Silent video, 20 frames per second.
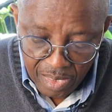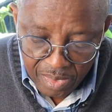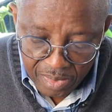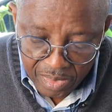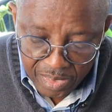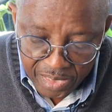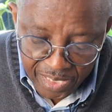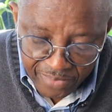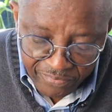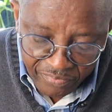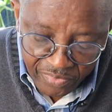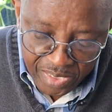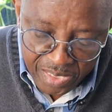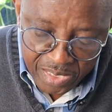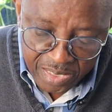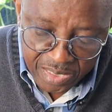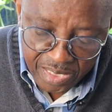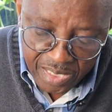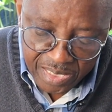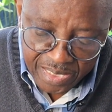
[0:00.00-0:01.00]
The
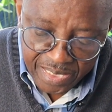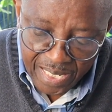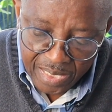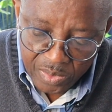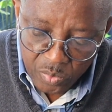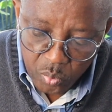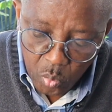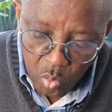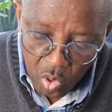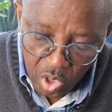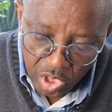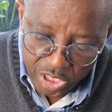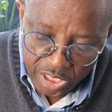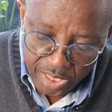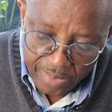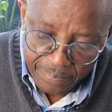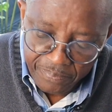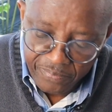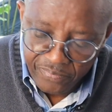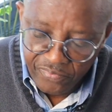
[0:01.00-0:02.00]
difference is that
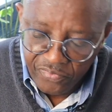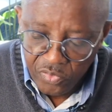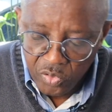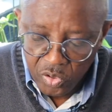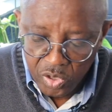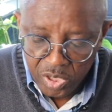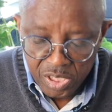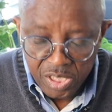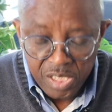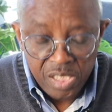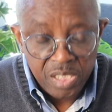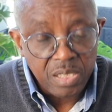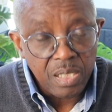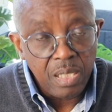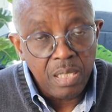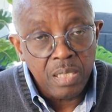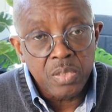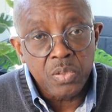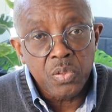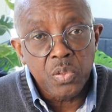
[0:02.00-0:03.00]
worship focuses
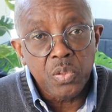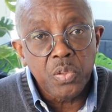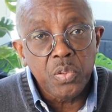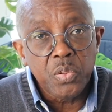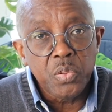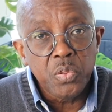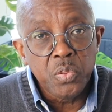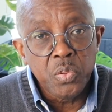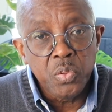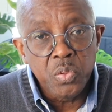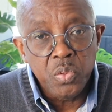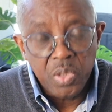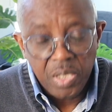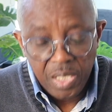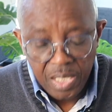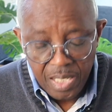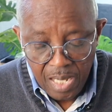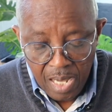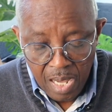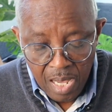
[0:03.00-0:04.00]
on who
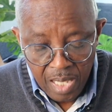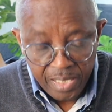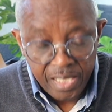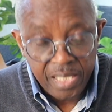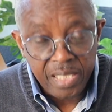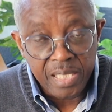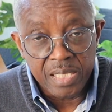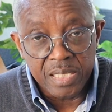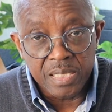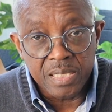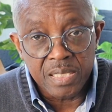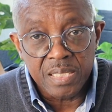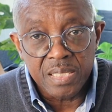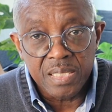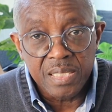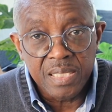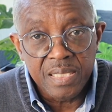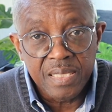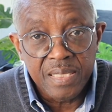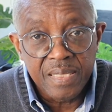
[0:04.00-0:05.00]
God is.
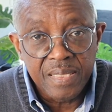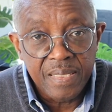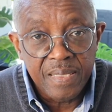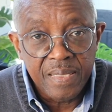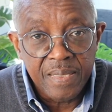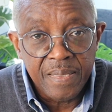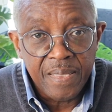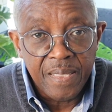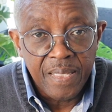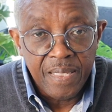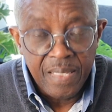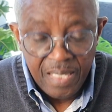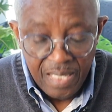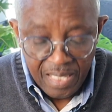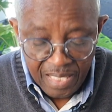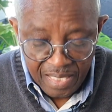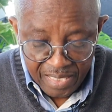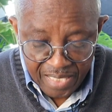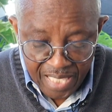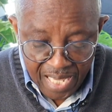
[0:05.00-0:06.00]

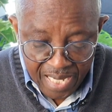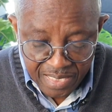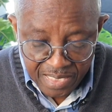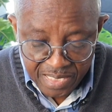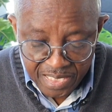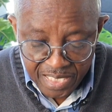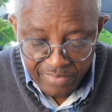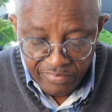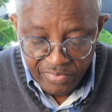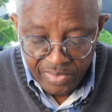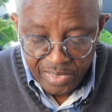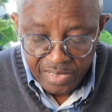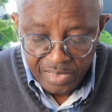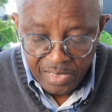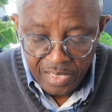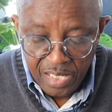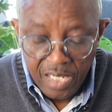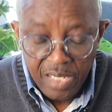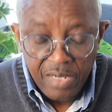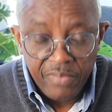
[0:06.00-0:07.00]
Thanksgiving
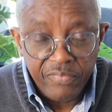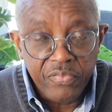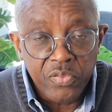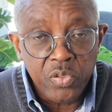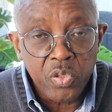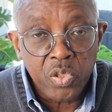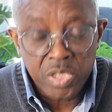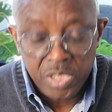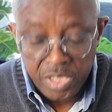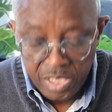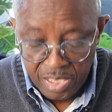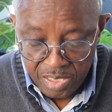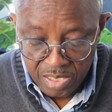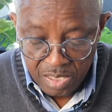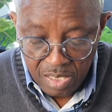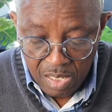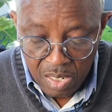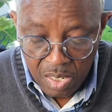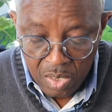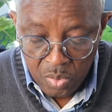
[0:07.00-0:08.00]
focuses
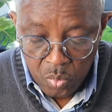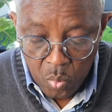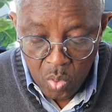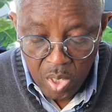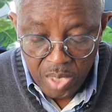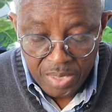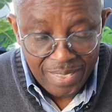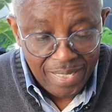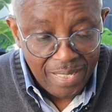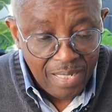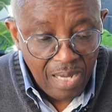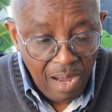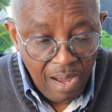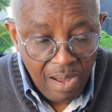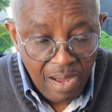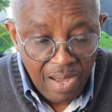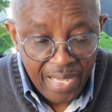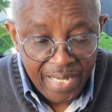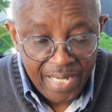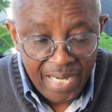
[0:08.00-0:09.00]
on what
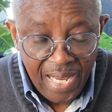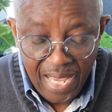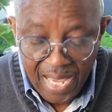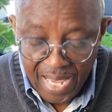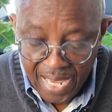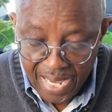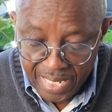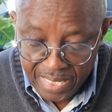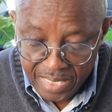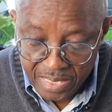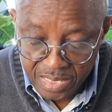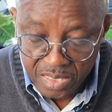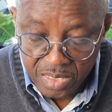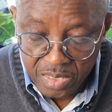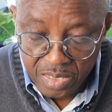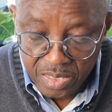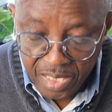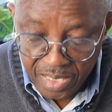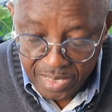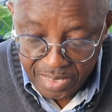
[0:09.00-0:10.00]
God has
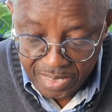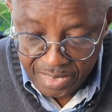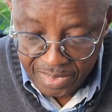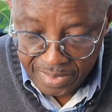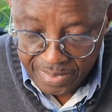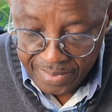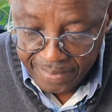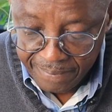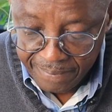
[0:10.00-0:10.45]
done.